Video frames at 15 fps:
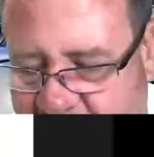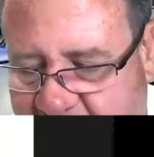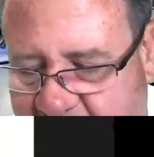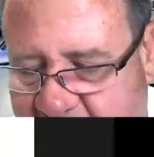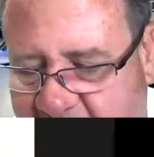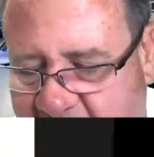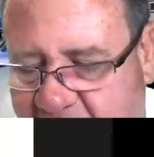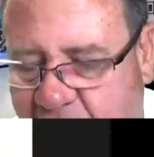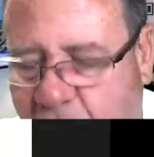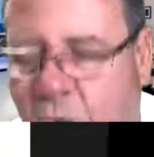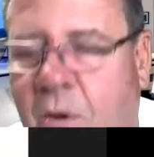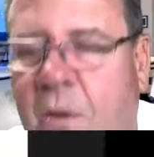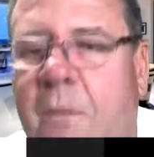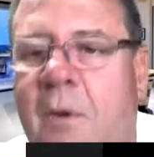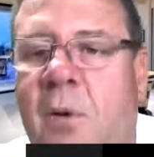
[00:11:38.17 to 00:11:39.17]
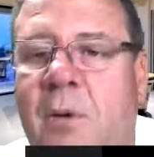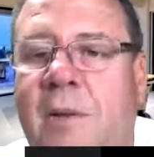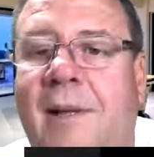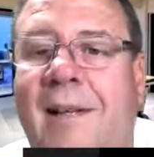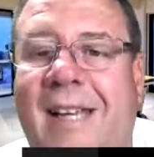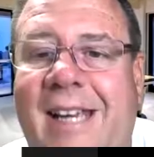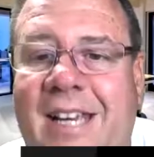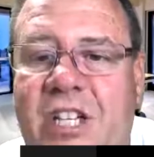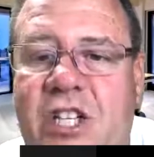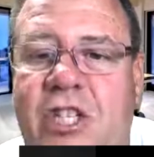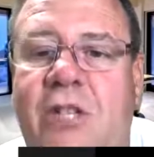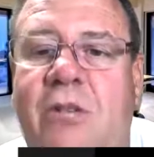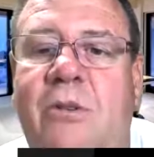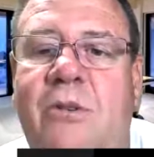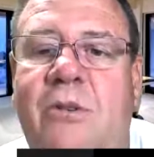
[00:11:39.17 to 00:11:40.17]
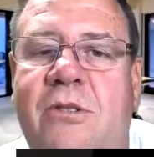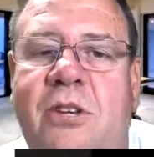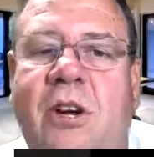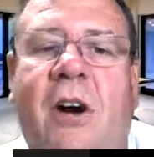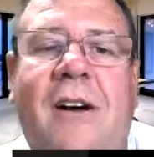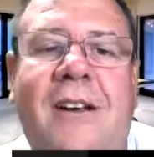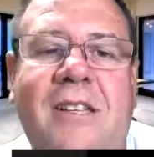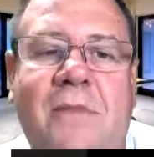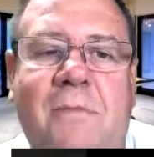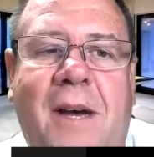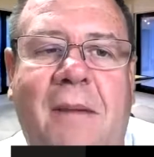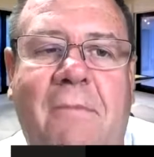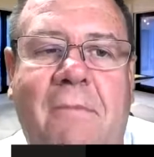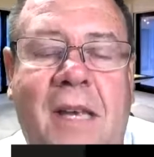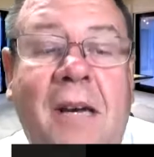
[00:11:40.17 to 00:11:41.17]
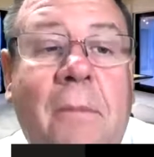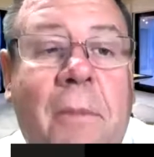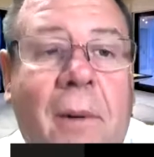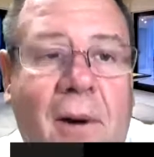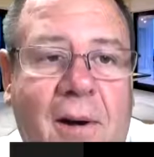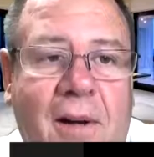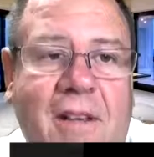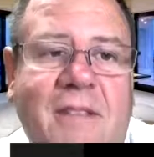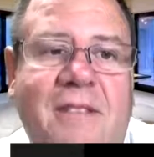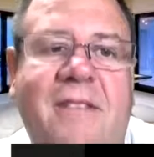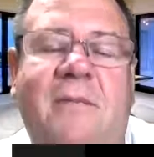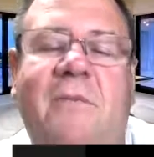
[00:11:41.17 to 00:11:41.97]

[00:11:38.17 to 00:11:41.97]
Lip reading: the hormonal issues caused by menopause,